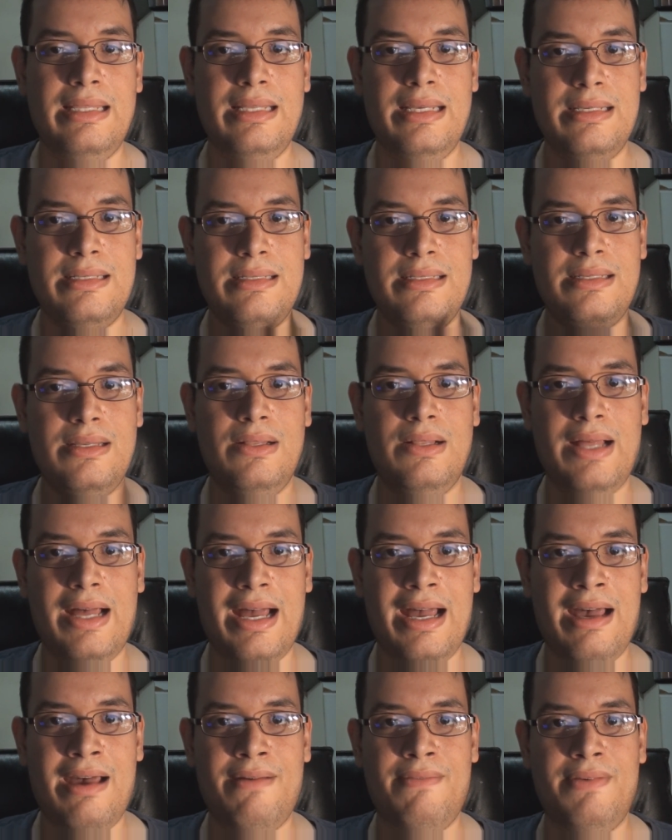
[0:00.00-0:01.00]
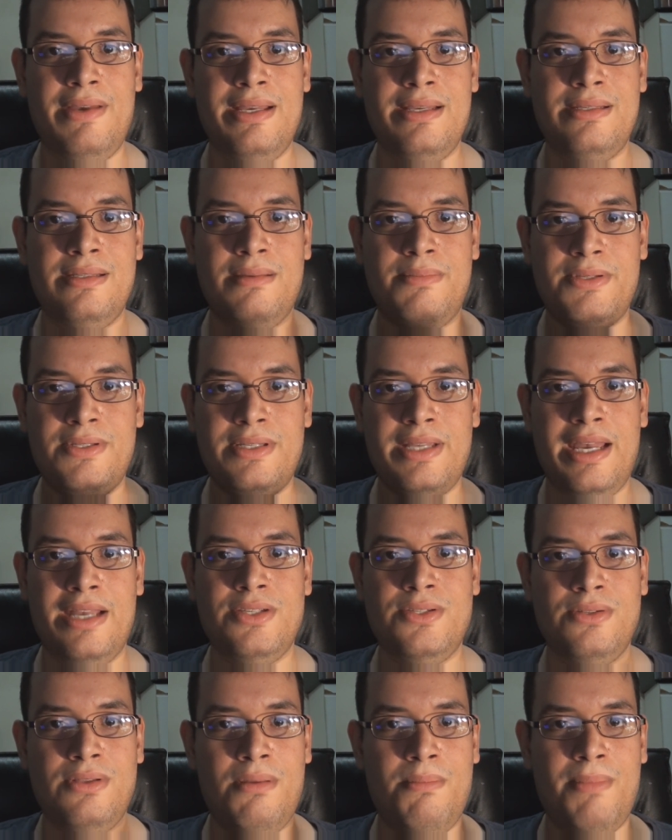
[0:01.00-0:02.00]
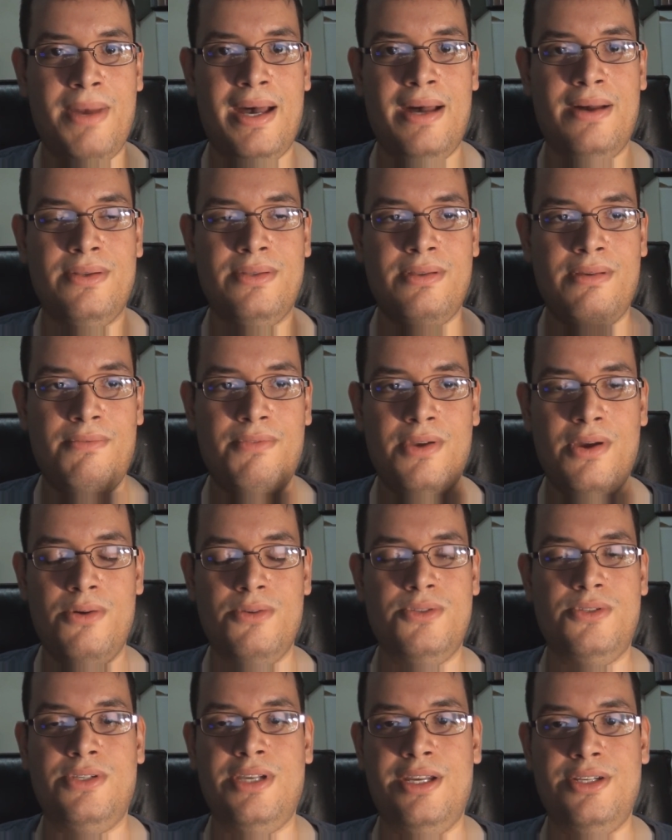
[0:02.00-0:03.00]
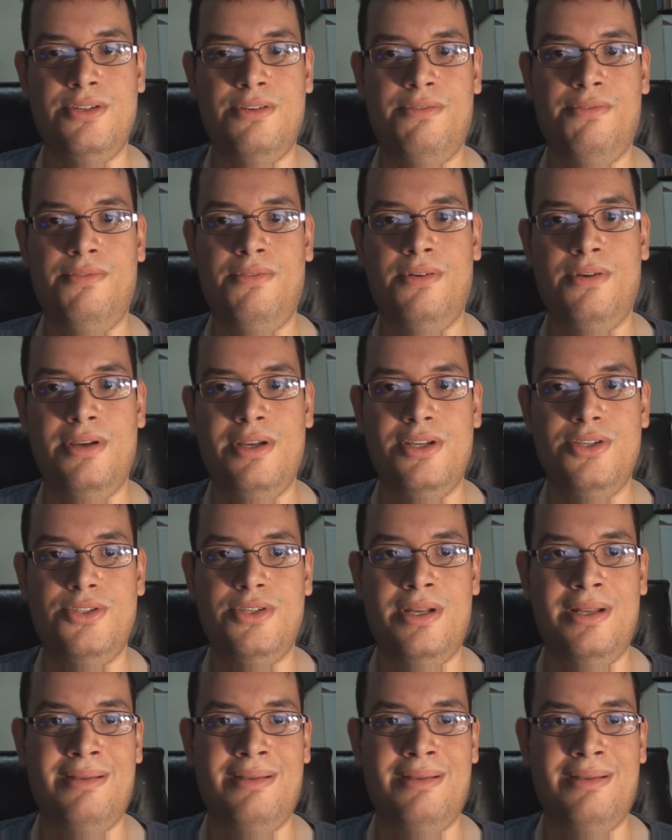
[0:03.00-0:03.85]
they still have a substantial amount of Goseiger footage,